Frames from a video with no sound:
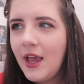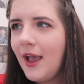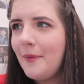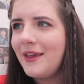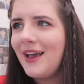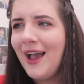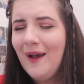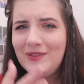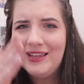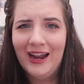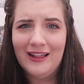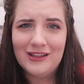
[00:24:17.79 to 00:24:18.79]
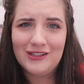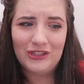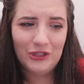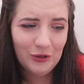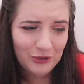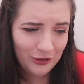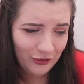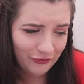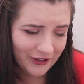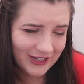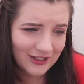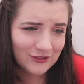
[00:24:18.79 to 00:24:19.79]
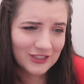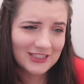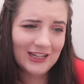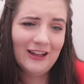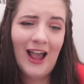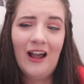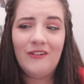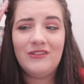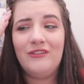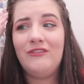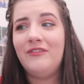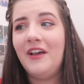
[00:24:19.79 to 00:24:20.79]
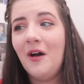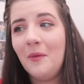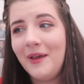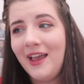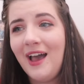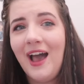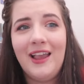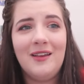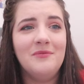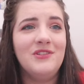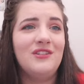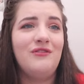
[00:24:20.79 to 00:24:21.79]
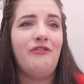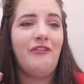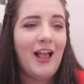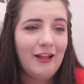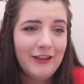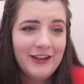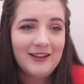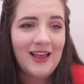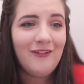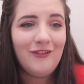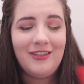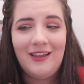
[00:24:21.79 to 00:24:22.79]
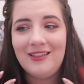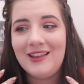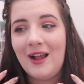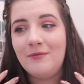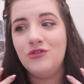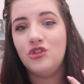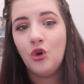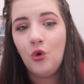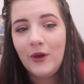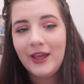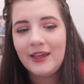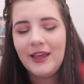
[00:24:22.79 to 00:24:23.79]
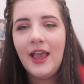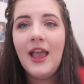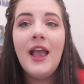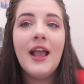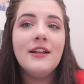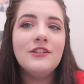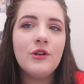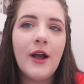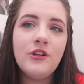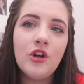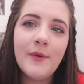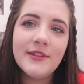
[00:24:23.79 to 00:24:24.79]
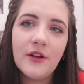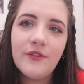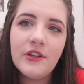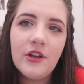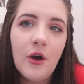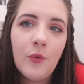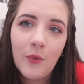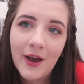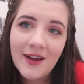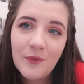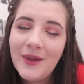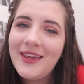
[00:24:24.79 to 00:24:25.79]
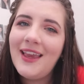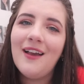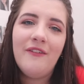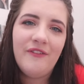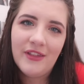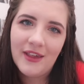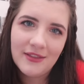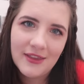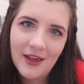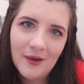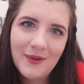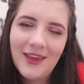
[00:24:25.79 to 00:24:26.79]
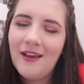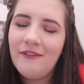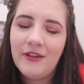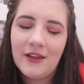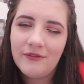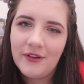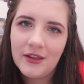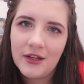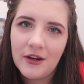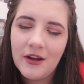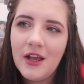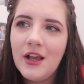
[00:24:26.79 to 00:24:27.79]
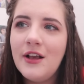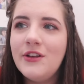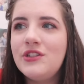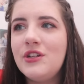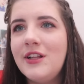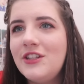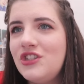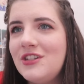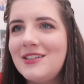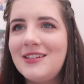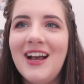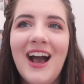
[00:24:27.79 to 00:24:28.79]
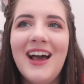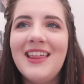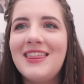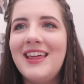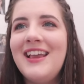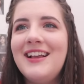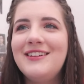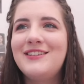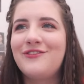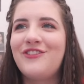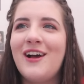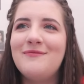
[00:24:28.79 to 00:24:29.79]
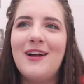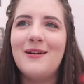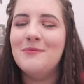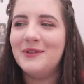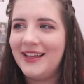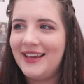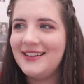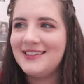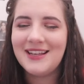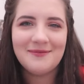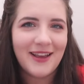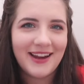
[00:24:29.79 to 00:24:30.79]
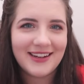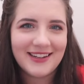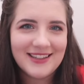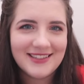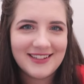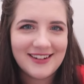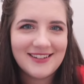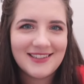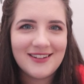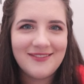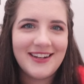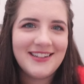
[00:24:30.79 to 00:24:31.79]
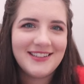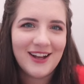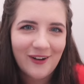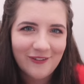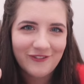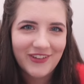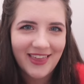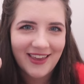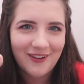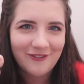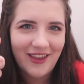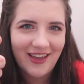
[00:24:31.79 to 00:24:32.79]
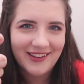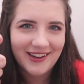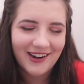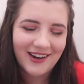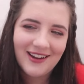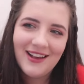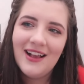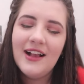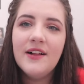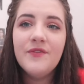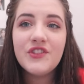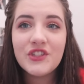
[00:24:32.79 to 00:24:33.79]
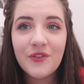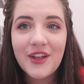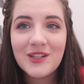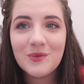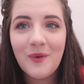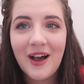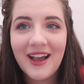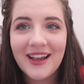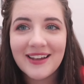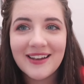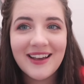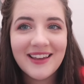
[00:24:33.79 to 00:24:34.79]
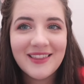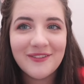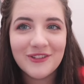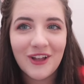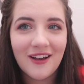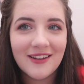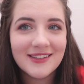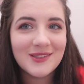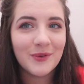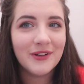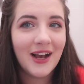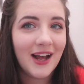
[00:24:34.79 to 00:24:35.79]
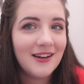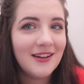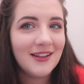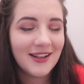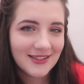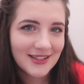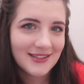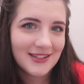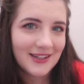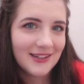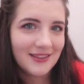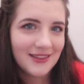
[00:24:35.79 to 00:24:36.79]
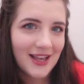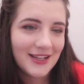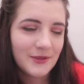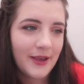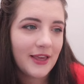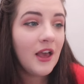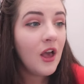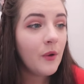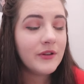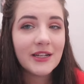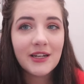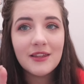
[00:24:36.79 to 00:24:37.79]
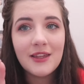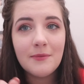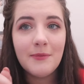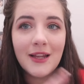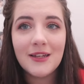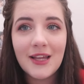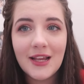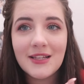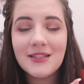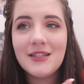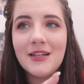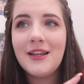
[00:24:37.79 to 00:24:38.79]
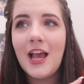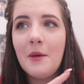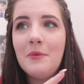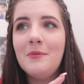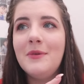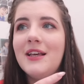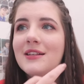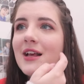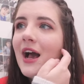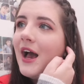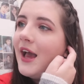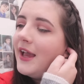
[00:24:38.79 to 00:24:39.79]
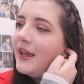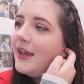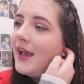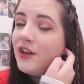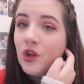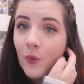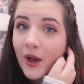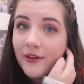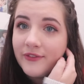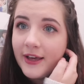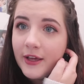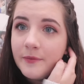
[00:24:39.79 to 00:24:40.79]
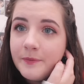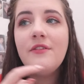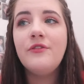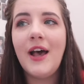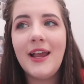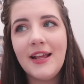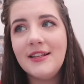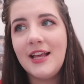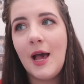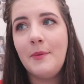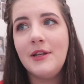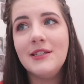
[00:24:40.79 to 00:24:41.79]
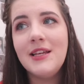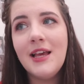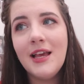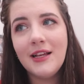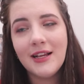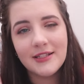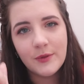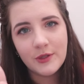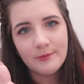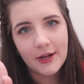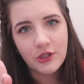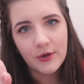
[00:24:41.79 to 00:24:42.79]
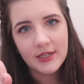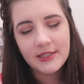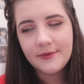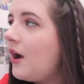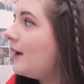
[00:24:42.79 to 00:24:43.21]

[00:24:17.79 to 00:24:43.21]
I'm like, I have to edit this YouTube video, still have to film it. I am just failing at everything that I'm doing. And so I told myself, you know what? We can't feel like that. We can't feel like a failure. So let's just cut things from our plate to make it easier so we don't feel like a failure. So that's why the vlogs were not existent last week. Well, technically Mondays didn't happen because I had no Wi-Fi. Fridays happened because it was my choice.